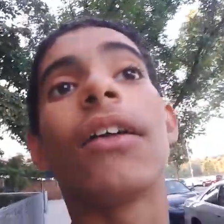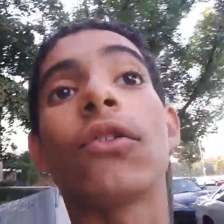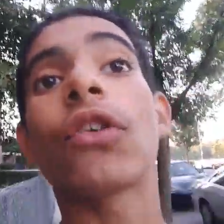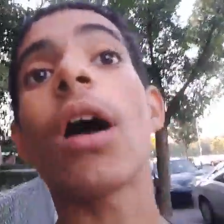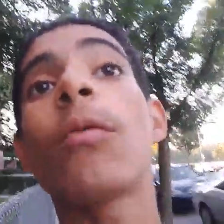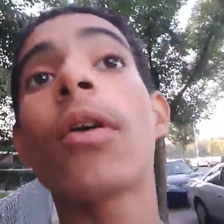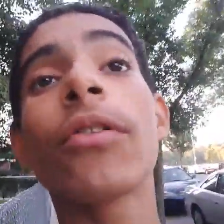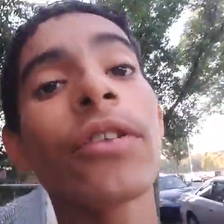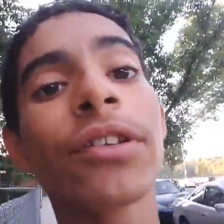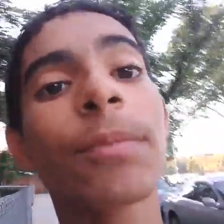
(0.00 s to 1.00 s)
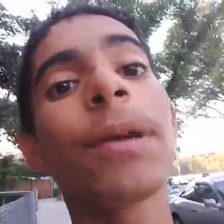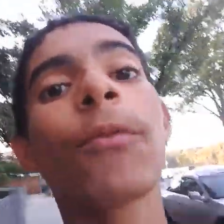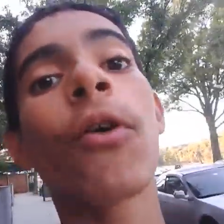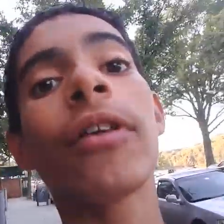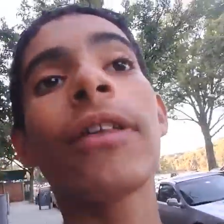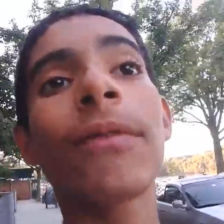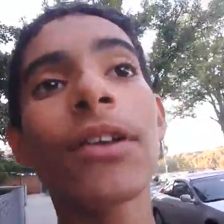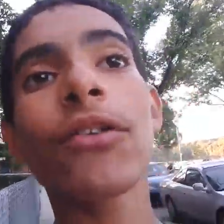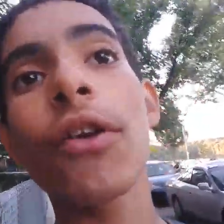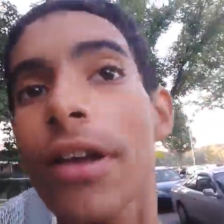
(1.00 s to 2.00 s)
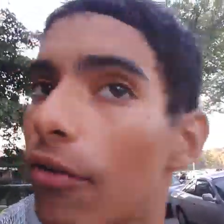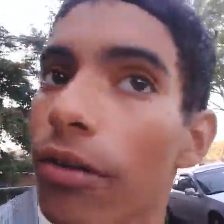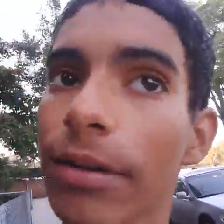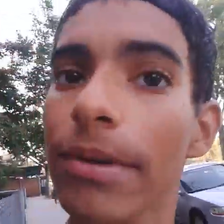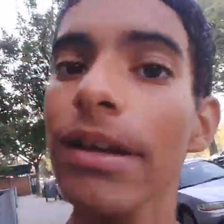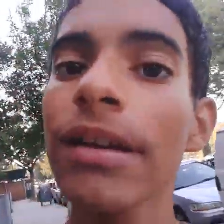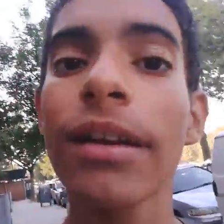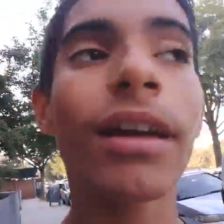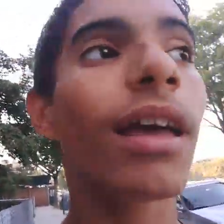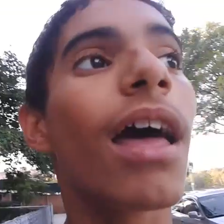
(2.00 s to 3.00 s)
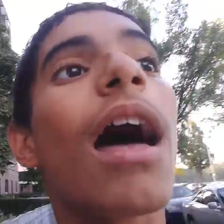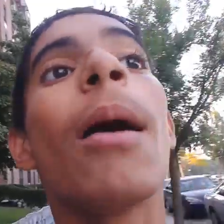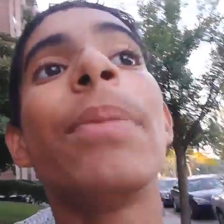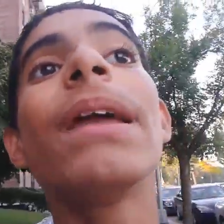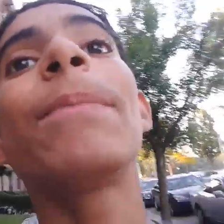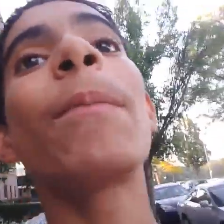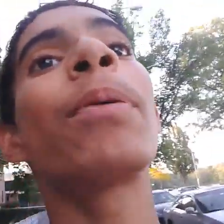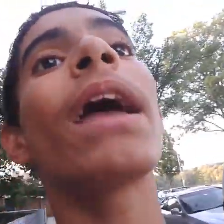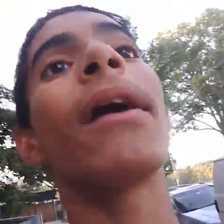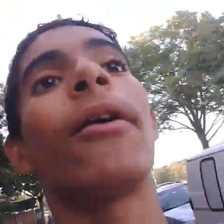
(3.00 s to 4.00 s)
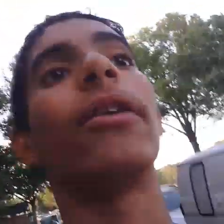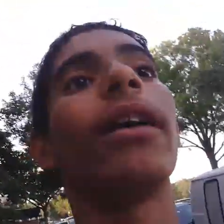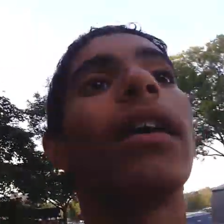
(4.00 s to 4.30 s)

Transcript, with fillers: So I'm wondering the people who are living in New York, including me, be prepared.